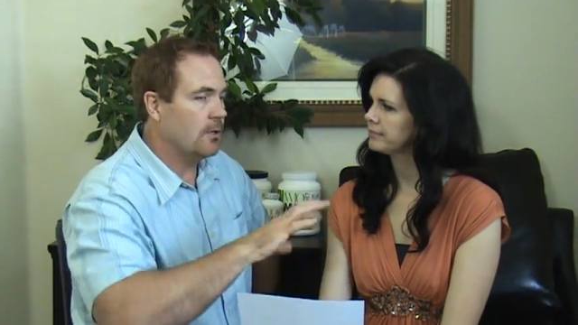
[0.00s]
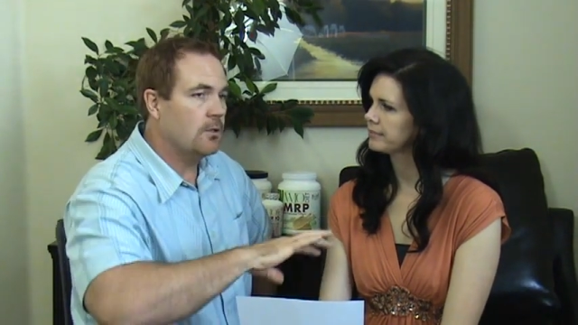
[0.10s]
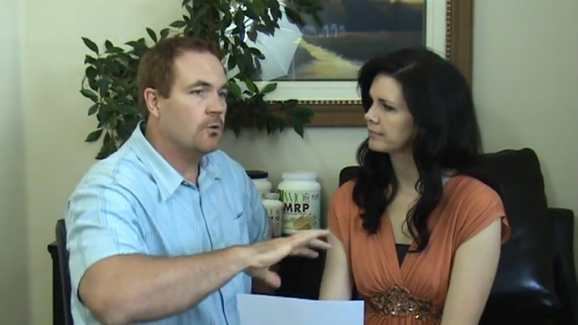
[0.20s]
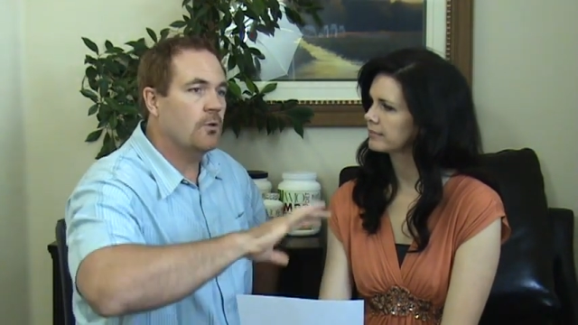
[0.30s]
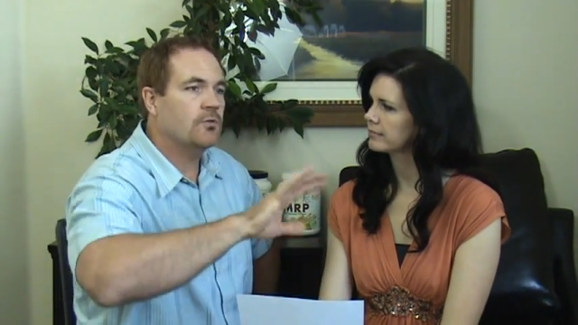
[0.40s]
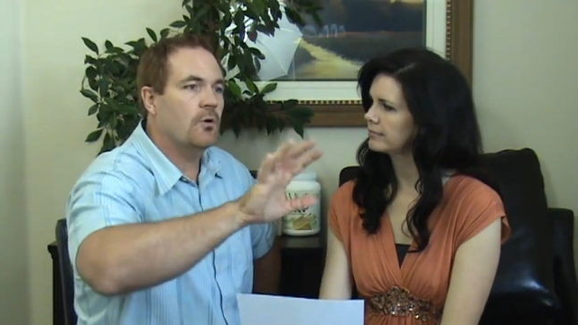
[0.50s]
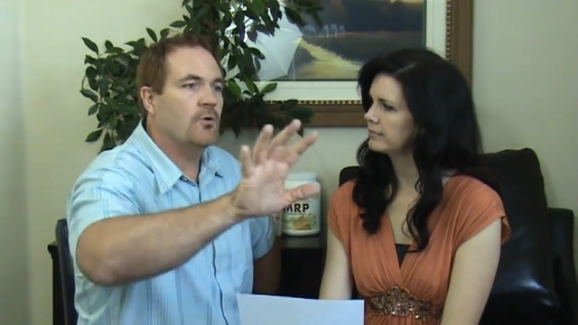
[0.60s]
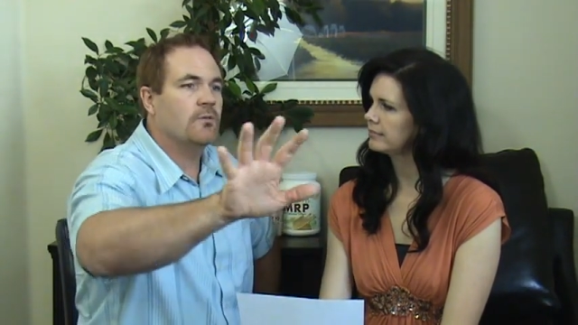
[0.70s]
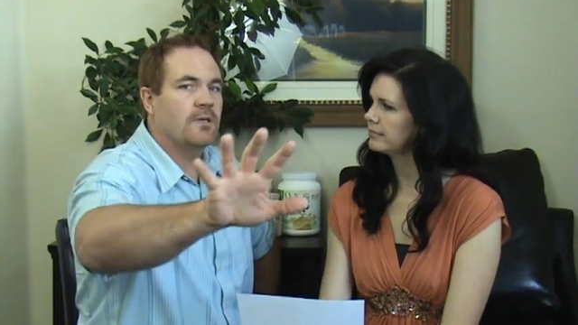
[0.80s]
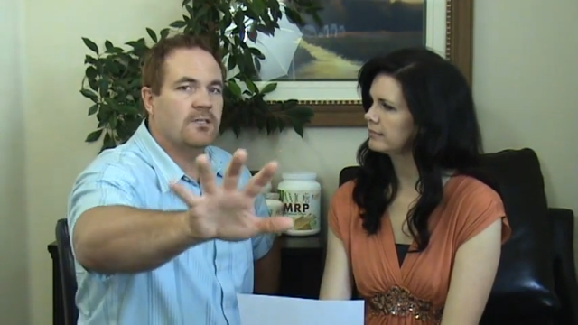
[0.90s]
Speaker 1: and the glucose
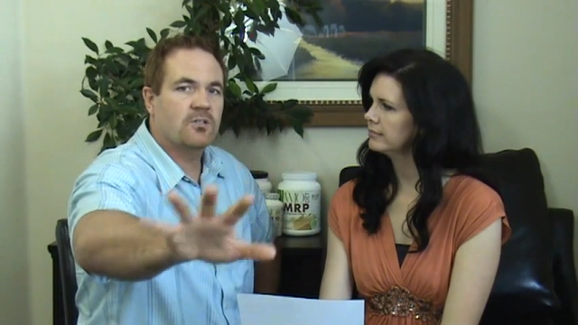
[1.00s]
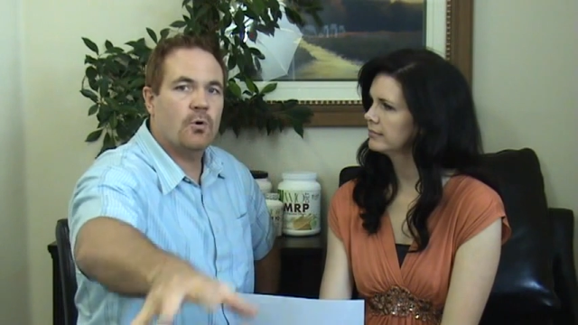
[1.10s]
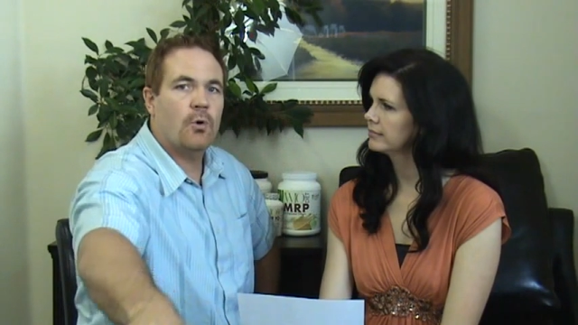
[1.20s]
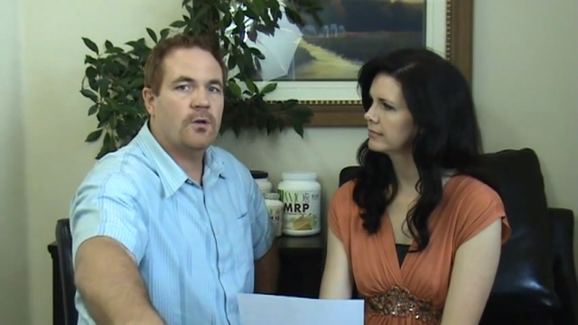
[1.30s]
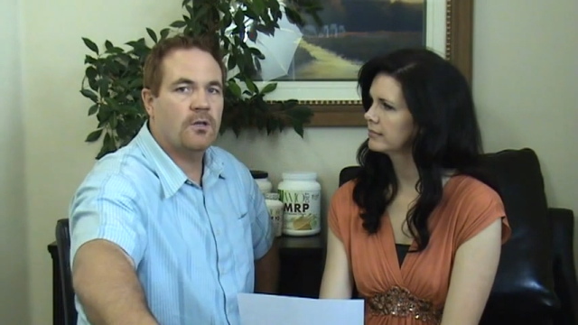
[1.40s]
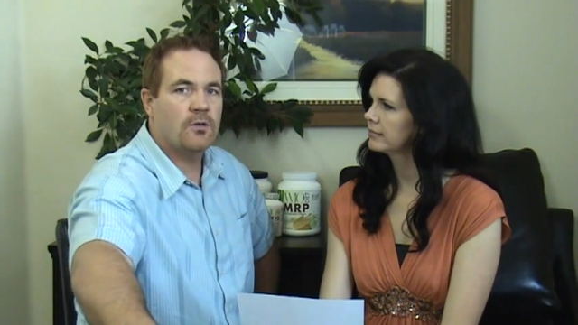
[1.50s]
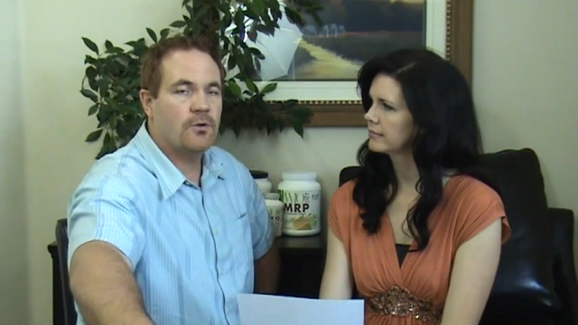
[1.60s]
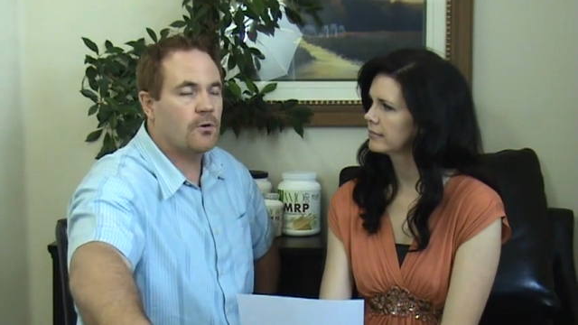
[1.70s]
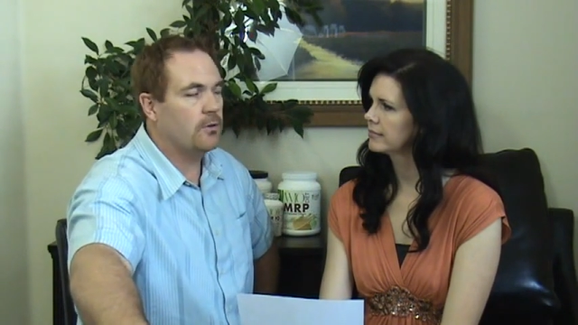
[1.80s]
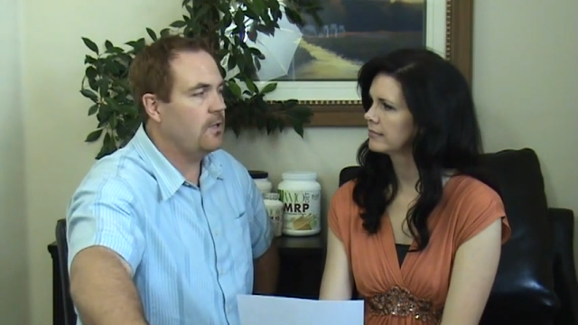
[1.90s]
goes and gets stored
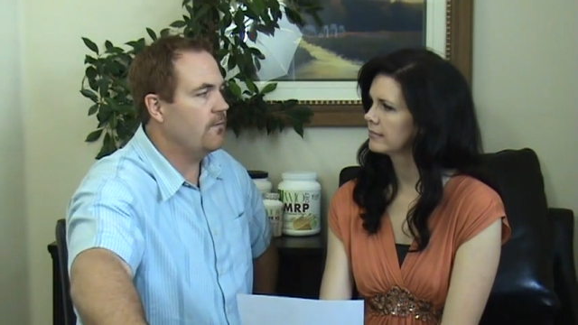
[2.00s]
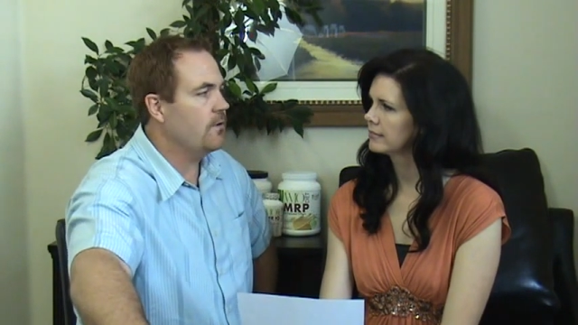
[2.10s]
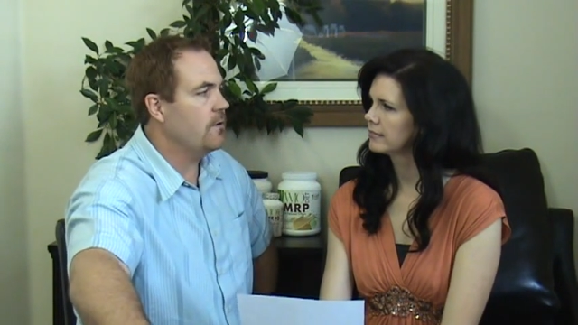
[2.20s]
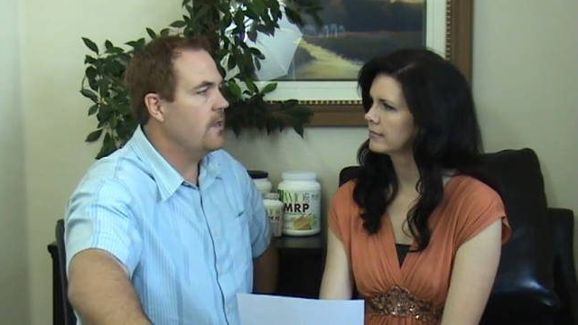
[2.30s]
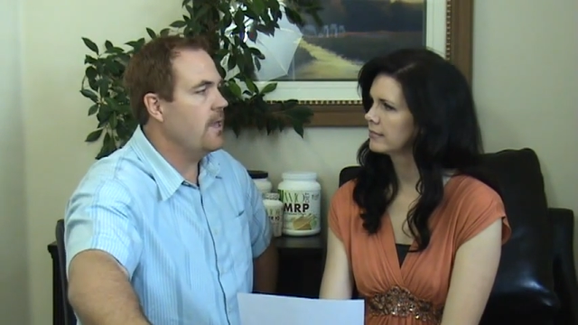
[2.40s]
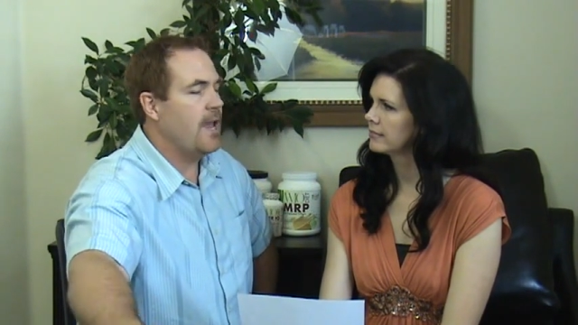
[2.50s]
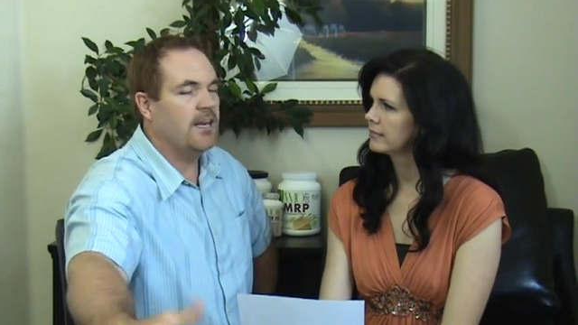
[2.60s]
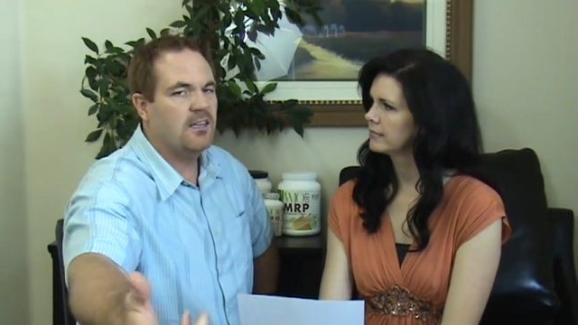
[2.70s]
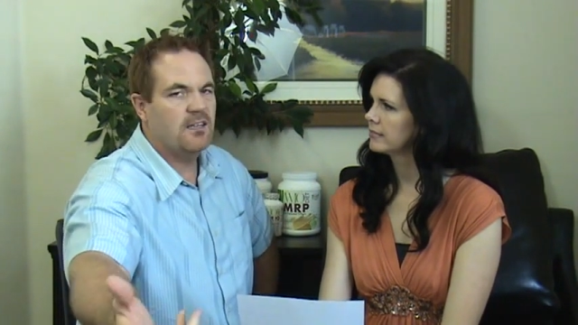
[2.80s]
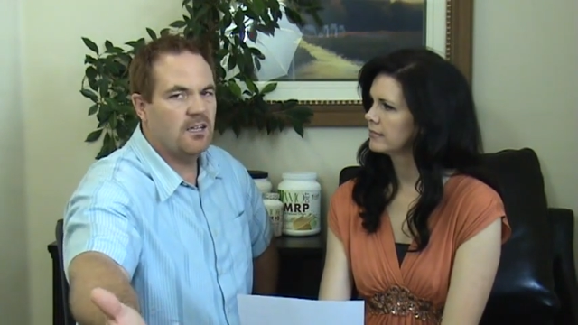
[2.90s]
in your liver
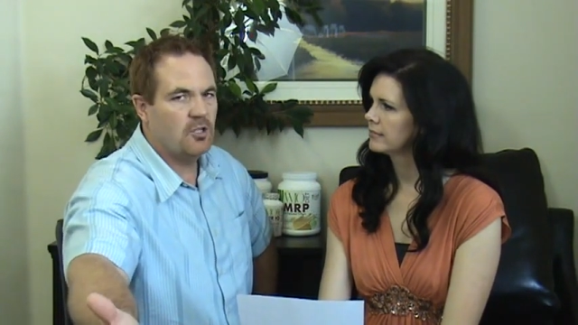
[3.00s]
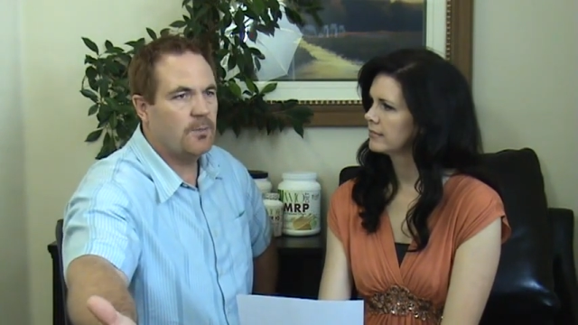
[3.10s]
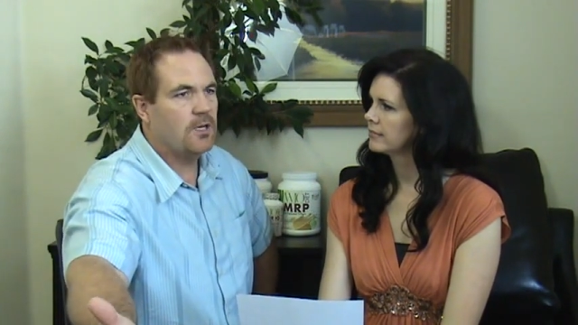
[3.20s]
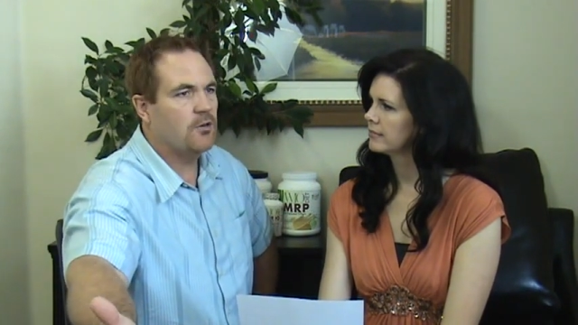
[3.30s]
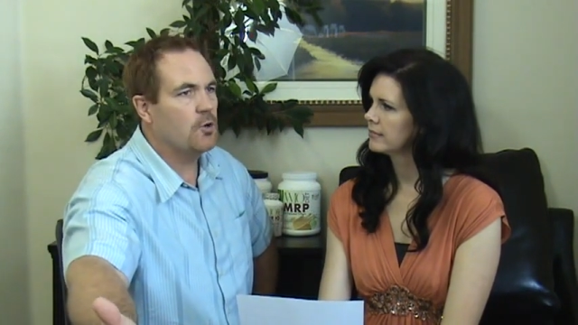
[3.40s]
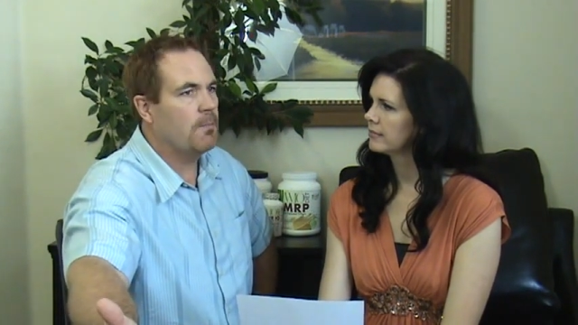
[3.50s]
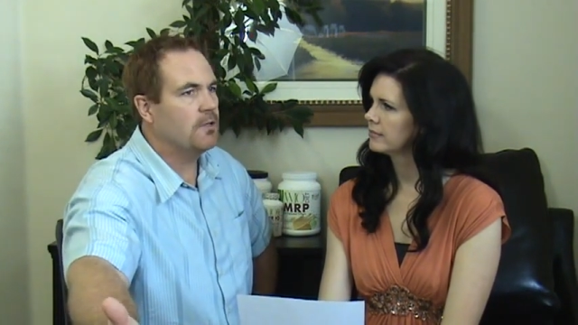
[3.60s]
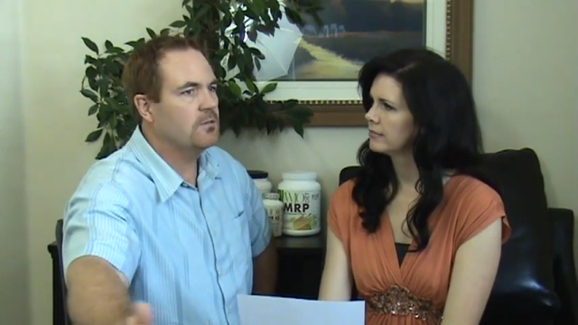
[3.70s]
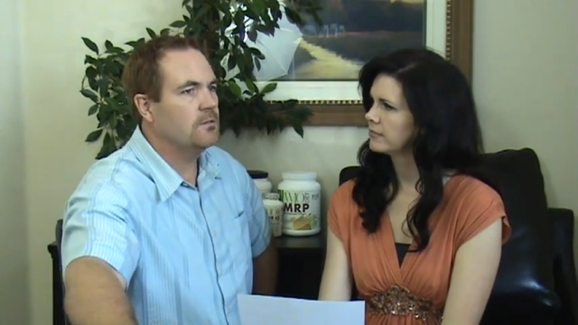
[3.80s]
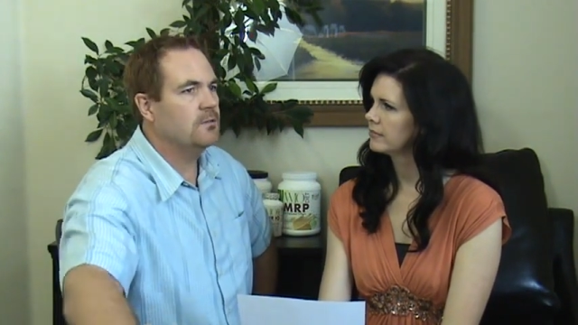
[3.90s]
and a little bit in your
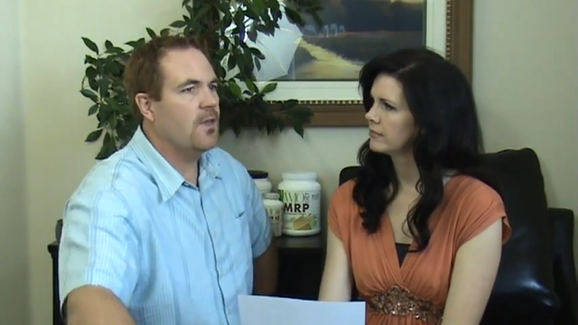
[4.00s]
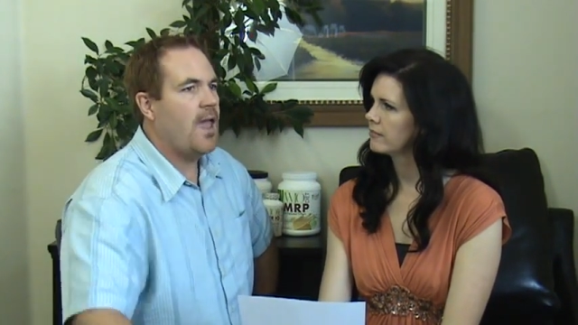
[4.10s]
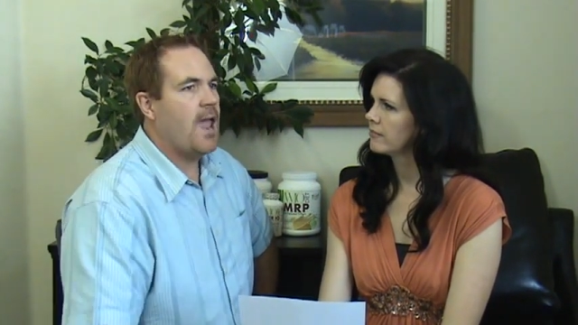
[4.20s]
muscles,